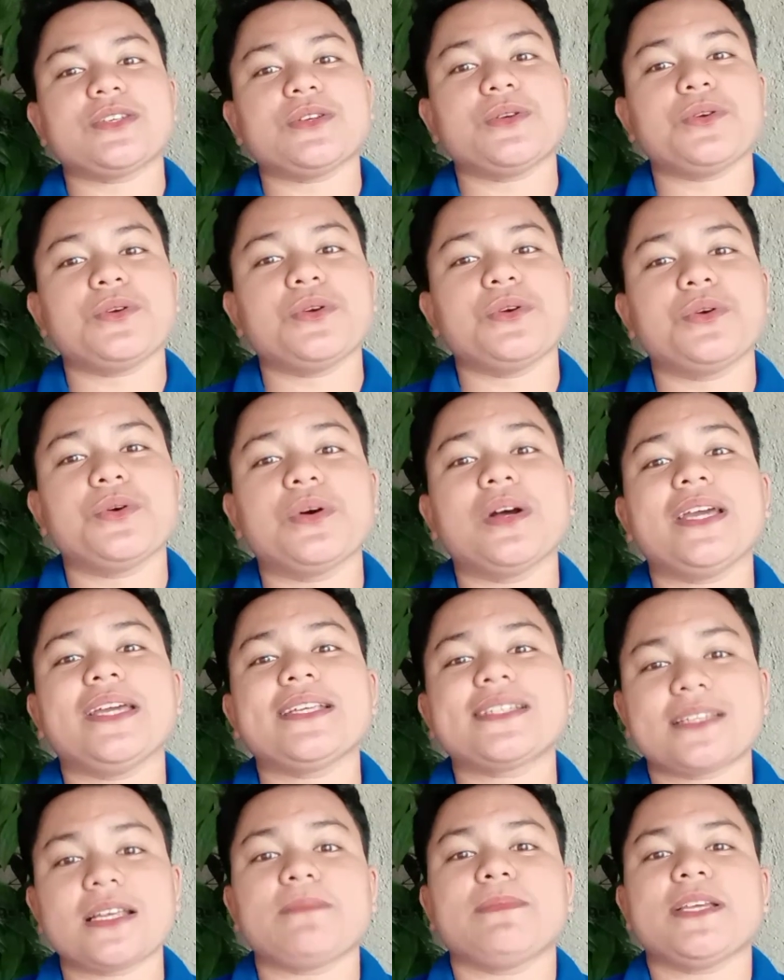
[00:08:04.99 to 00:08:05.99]
to
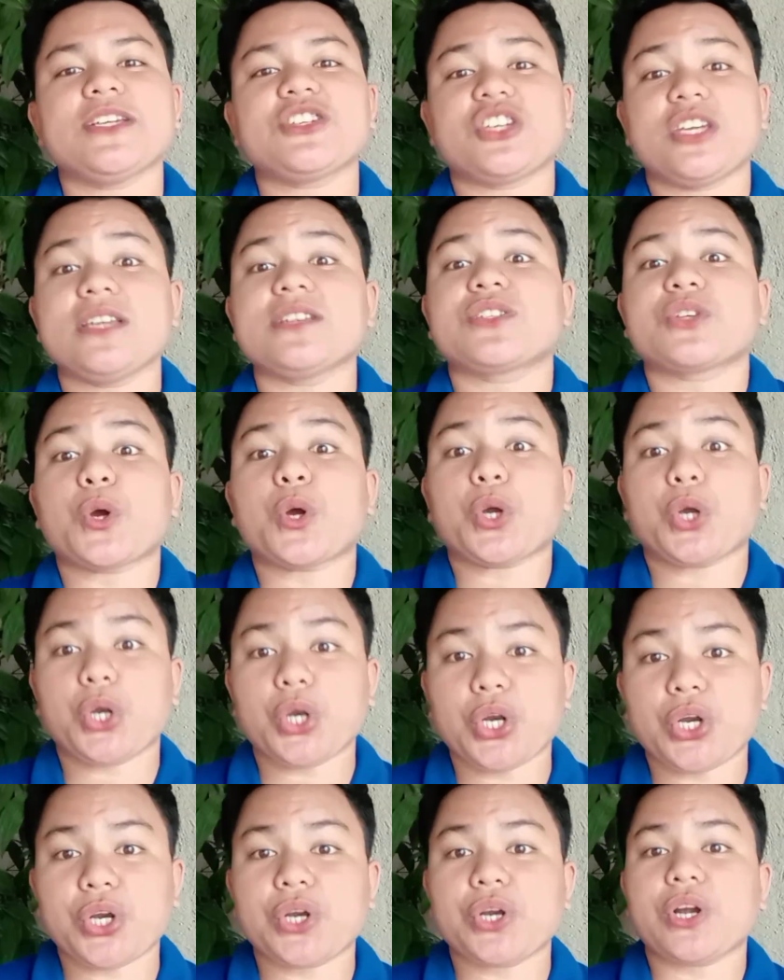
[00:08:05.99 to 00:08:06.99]
establish his or
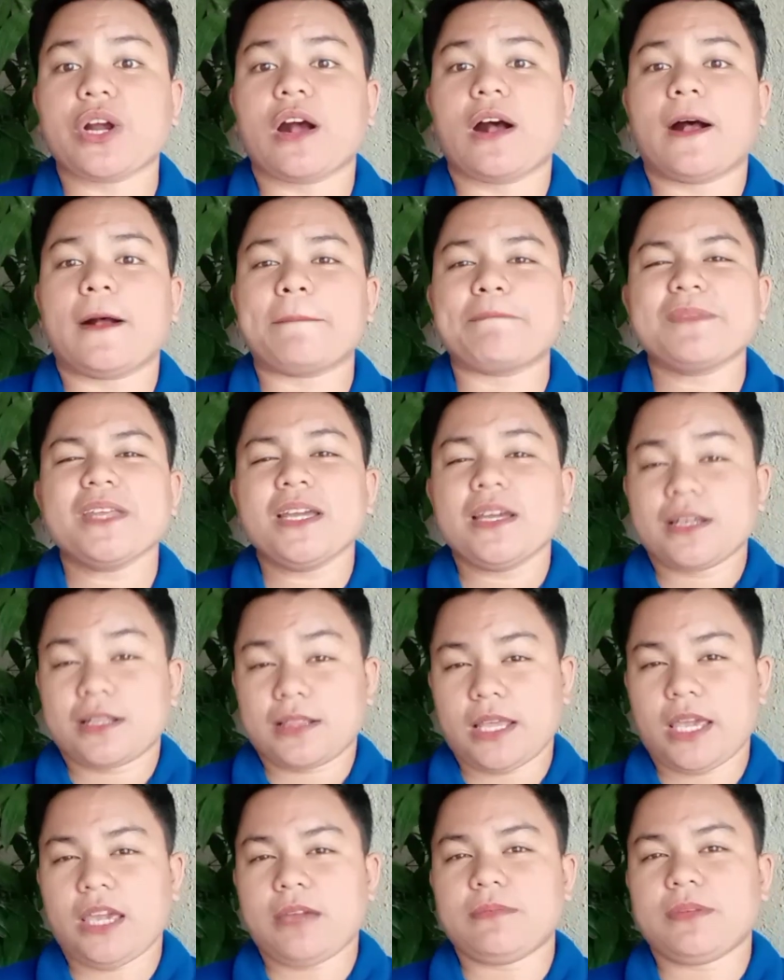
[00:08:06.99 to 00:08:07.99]
her
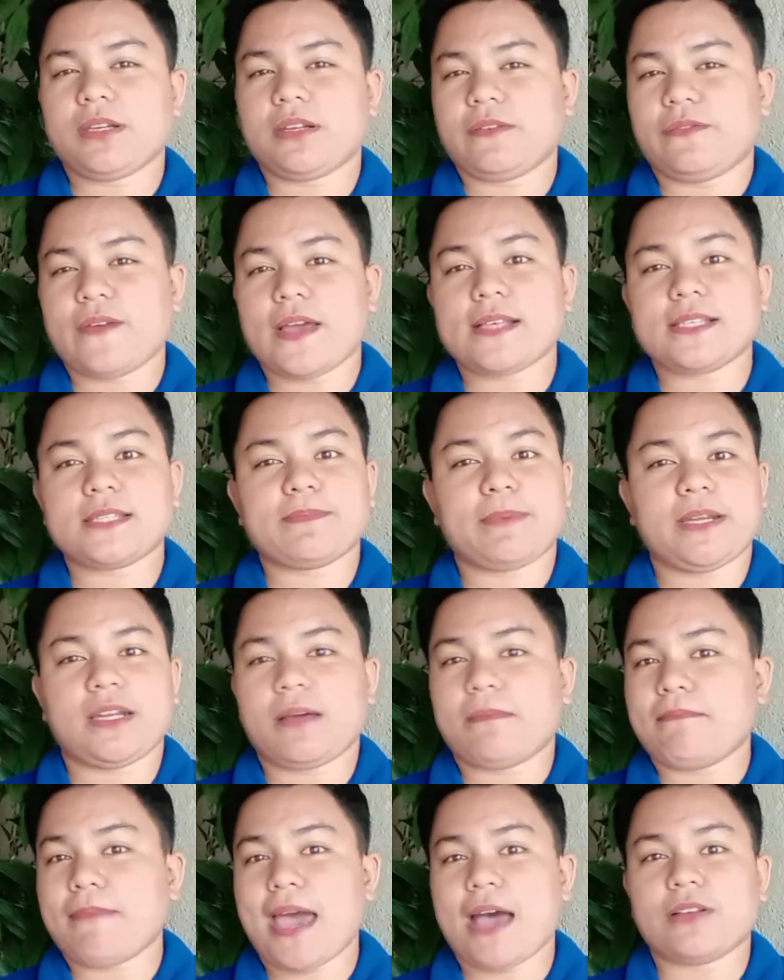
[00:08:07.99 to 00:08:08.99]
claim in defense by
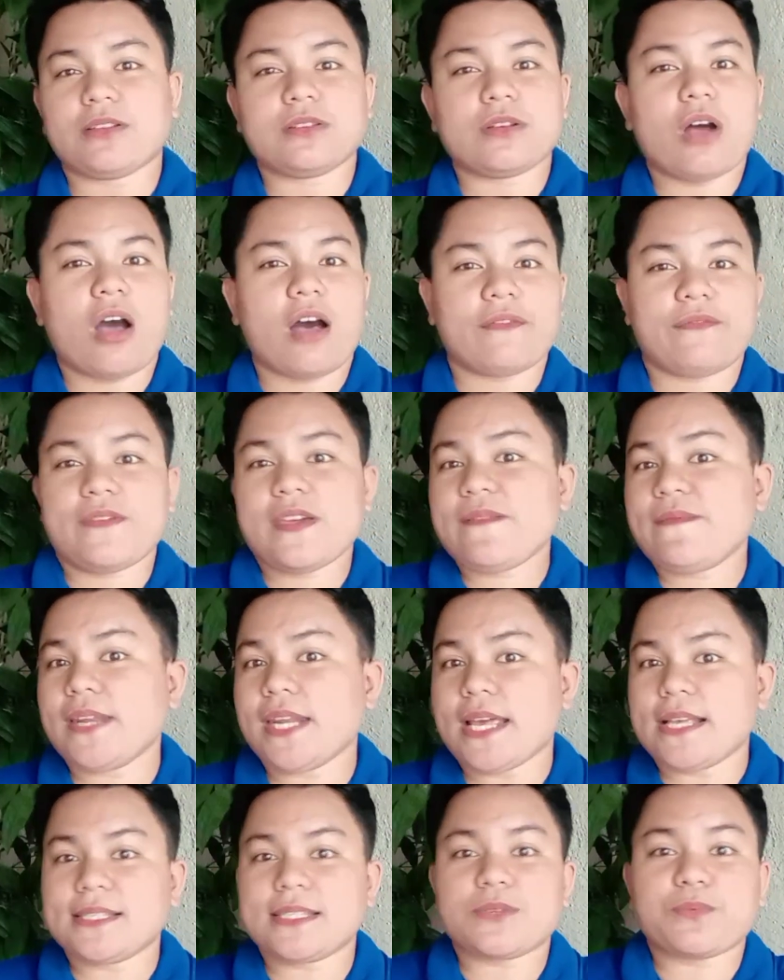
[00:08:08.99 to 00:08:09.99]
the amount of
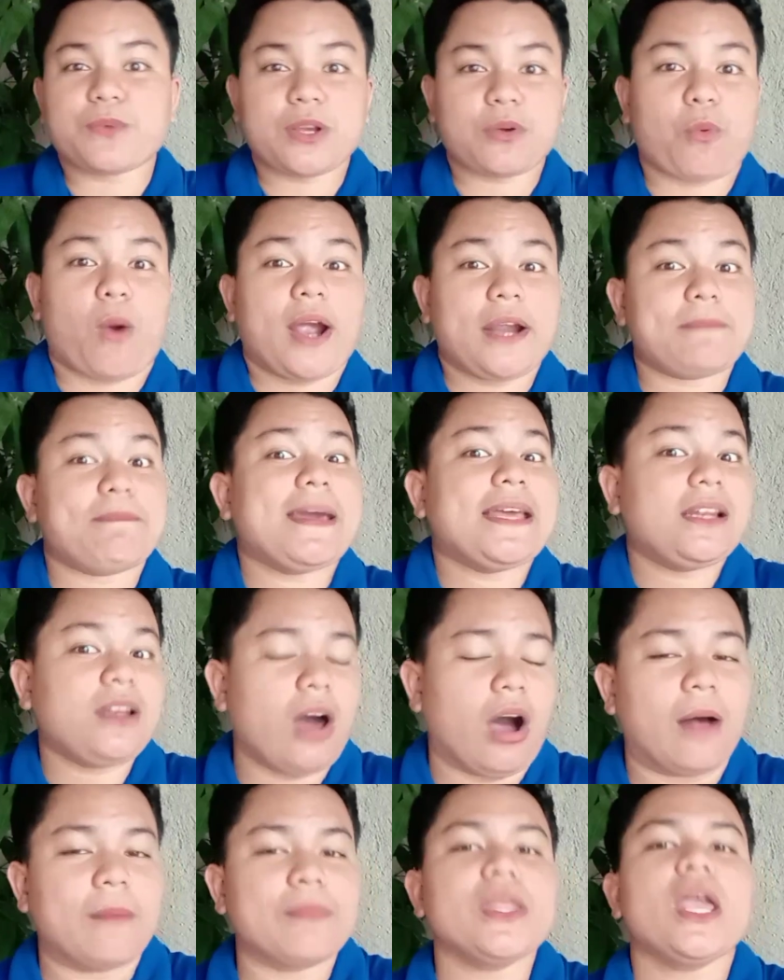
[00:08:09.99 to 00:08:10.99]
evidence required by
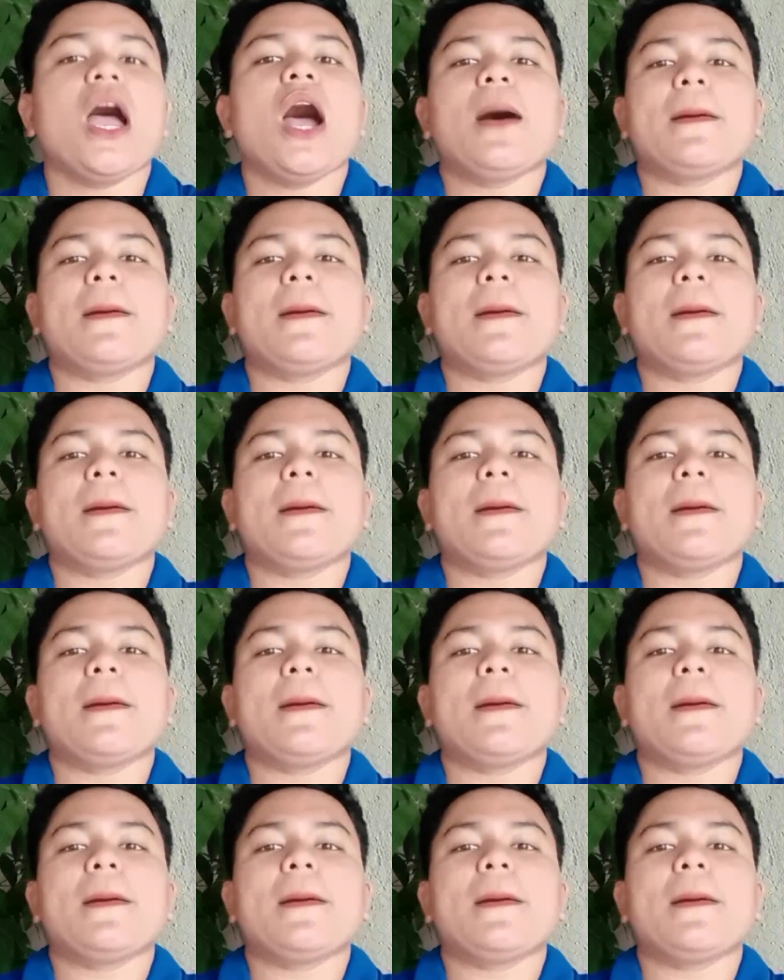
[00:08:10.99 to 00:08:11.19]
law.